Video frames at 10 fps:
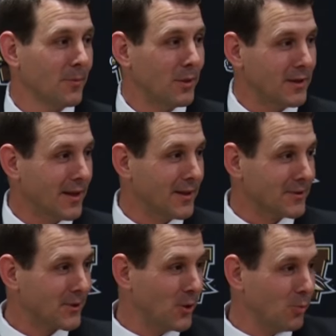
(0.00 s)
But then
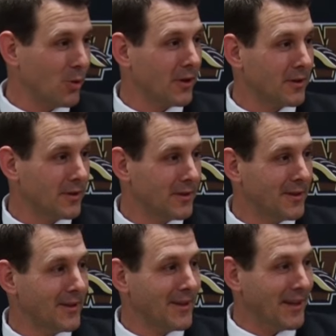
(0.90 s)
there's Cooper
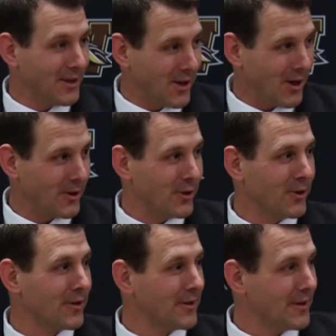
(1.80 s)
and
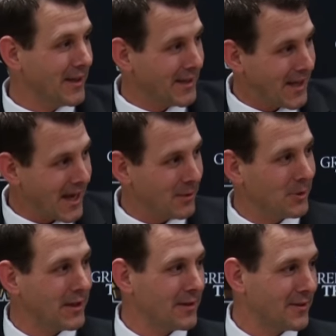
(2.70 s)
Carter and
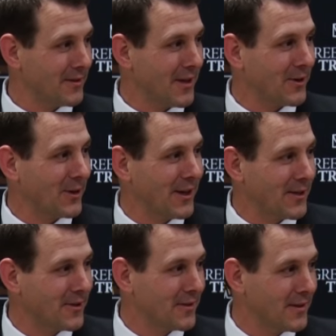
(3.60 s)
Camden that are
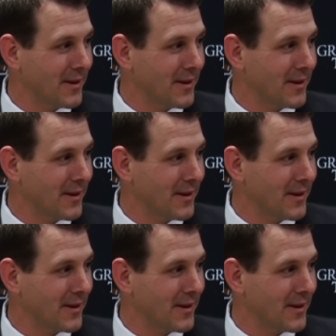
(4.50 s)
here,